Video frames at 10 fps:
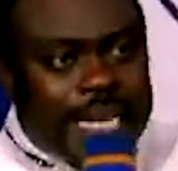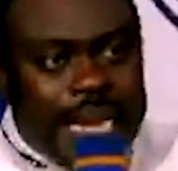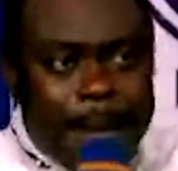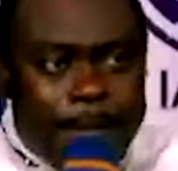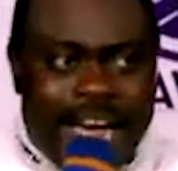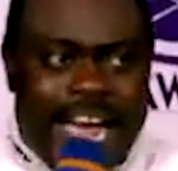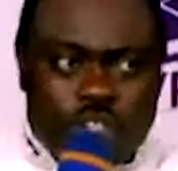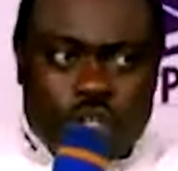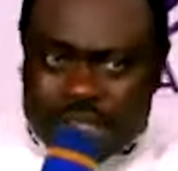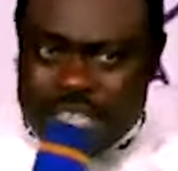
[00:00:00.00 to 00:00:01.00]
abide
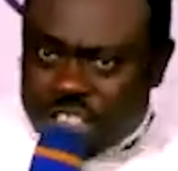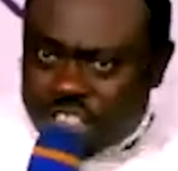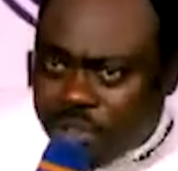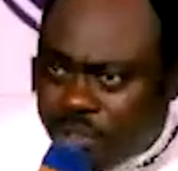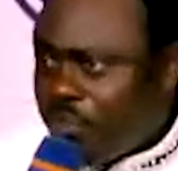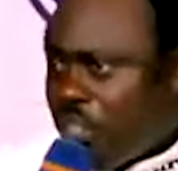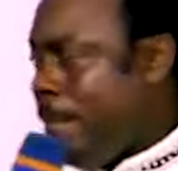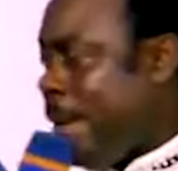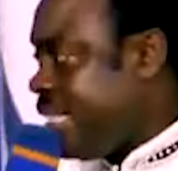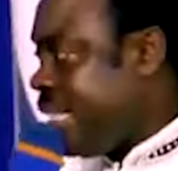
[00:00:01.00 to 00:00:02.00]
under the shadow of the
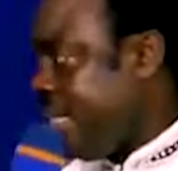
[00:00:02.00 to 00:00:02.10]
Almighty.